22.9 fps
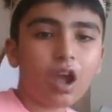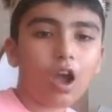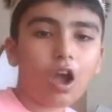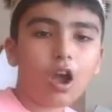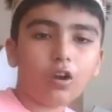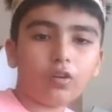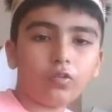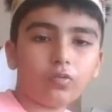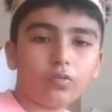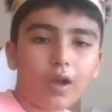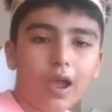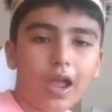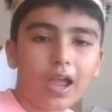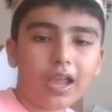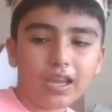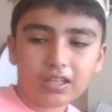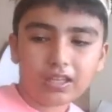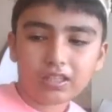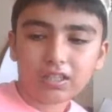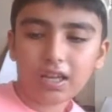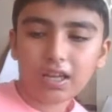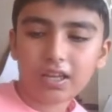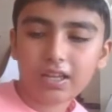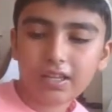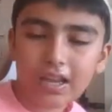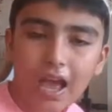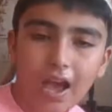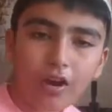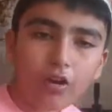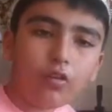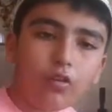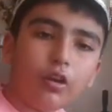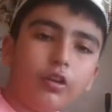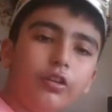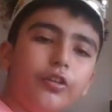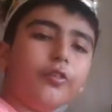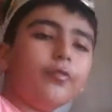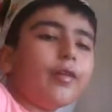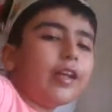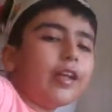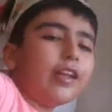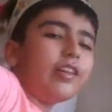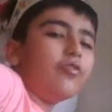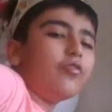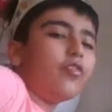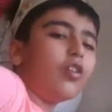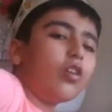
All right, and now are you ready